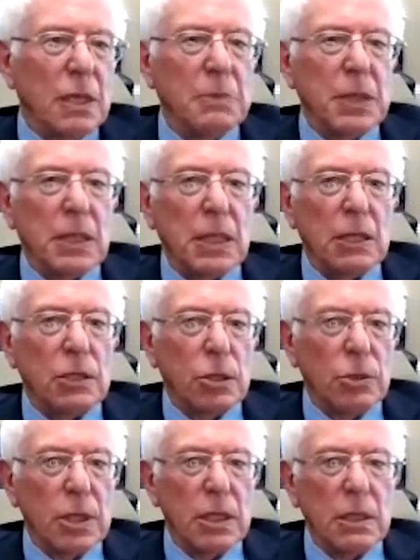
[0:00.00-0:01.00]
I mean,
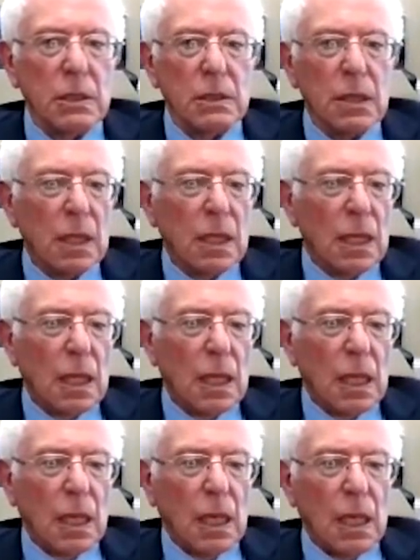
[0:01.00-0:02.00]
including
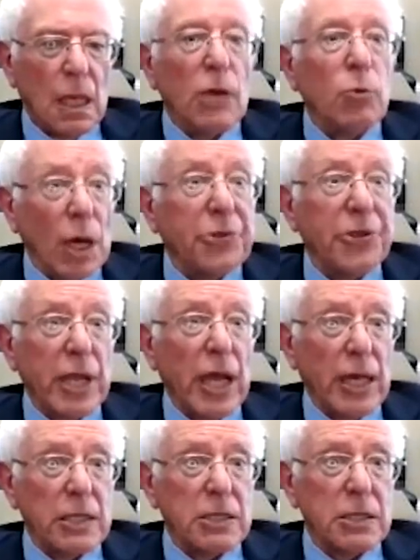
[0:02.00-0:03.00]
uh, a wealth
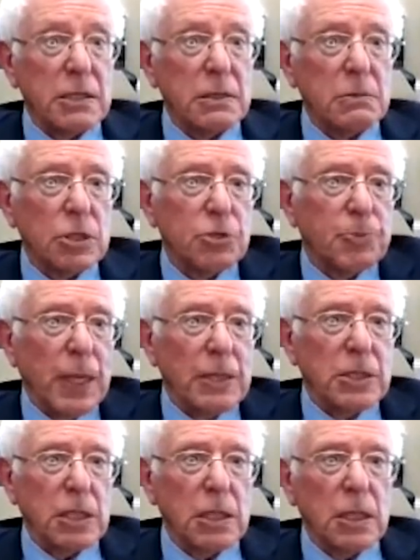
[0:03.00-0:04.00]
tax, which
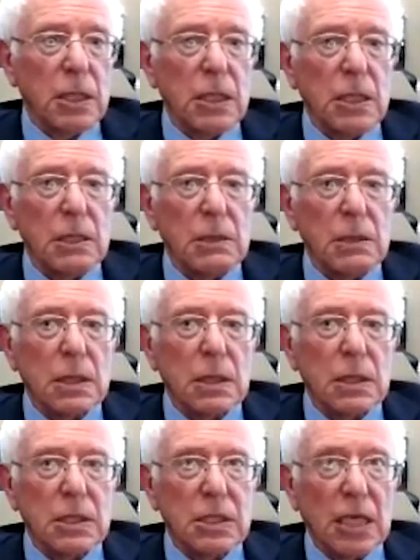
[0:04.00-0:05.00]
basically
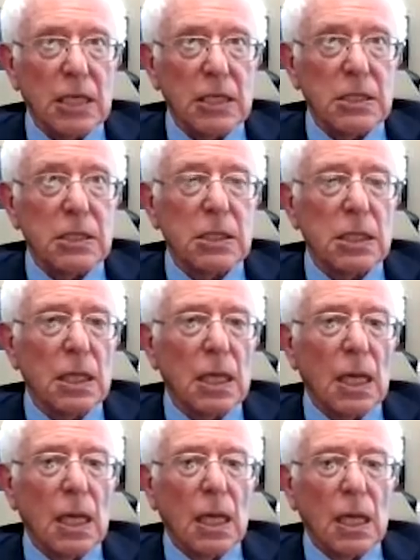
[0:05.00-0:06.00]
says
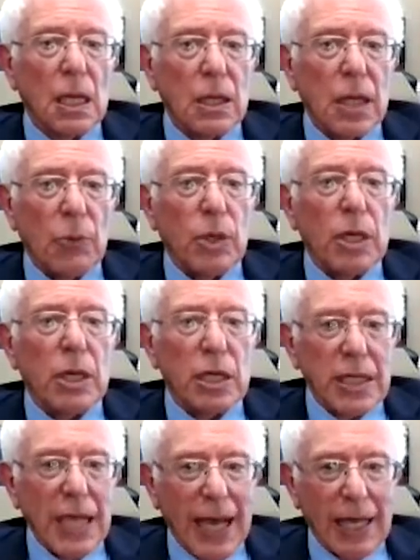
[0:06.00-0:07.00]
that we're going
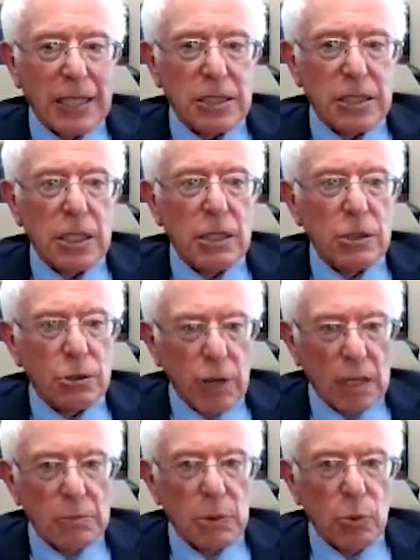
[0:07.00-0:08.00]
to tax the
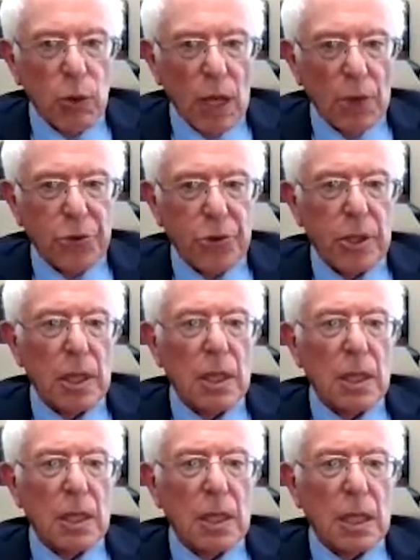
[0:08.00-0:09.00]
incredible wealth
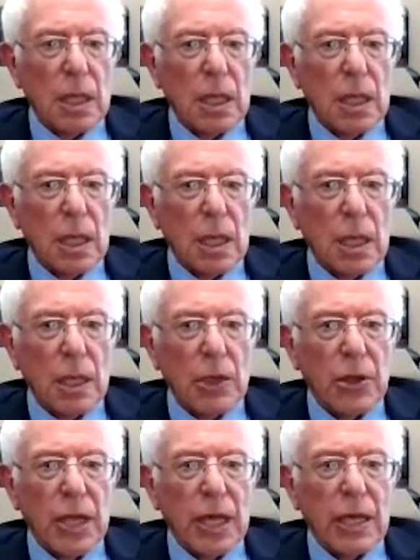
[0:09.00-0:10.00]
uh,
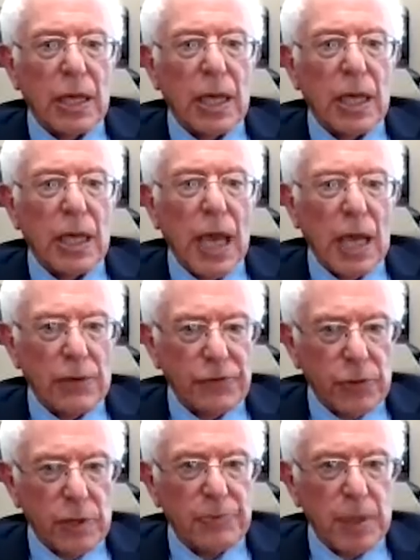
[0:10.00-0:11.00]
that a
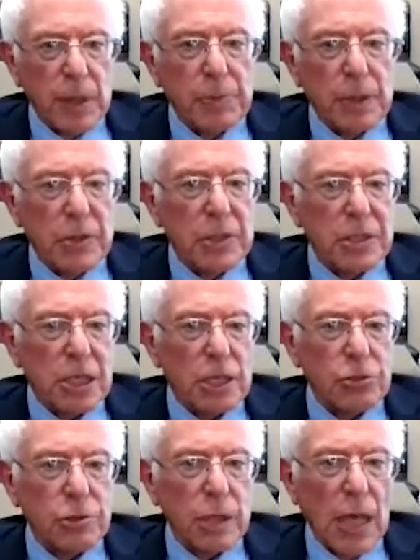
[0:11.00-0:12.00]
handful of people in this
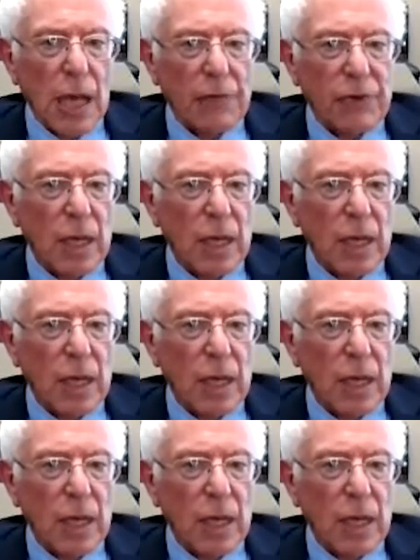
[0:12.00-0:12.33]
country have.